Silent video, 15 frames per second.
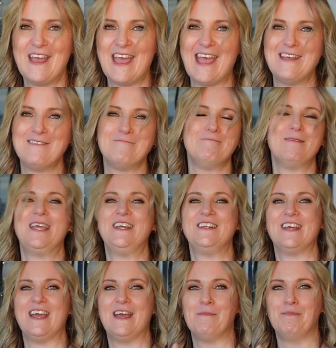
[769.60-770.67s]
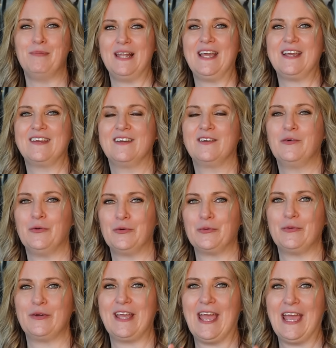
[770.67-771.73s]
and made a black
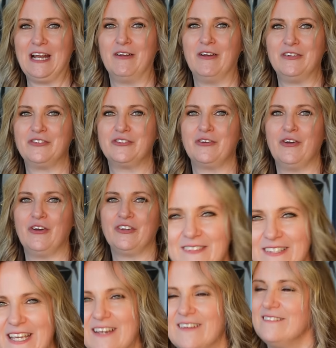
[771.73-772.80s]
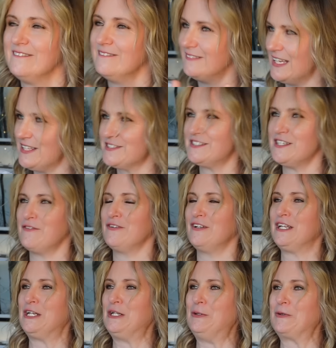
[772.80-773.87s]
corduroy A-line skirt. Yeah, that's
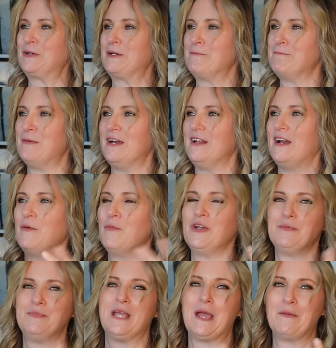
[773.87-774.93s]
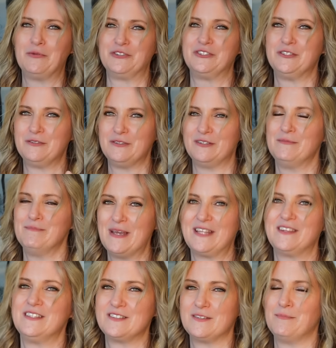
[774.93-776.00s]
definitely a look, but I want to be able to
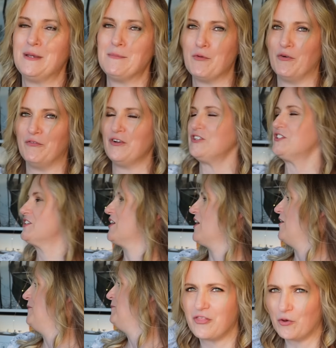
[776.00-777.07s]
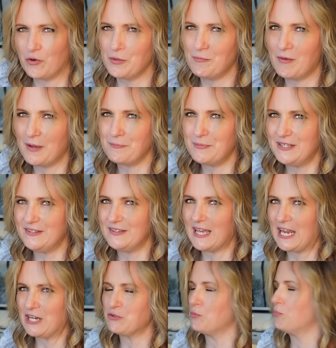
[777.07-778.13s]
make this a bit more versatile. Thought it might be the
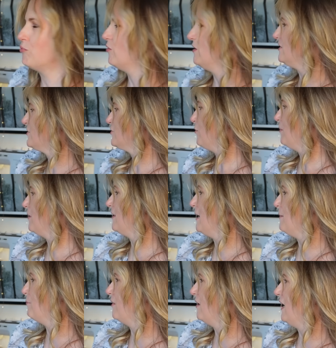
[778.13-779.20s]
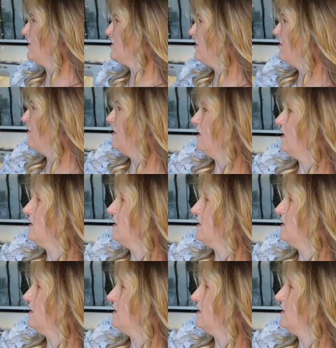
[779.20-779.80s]
actual print stopping that, but I actually think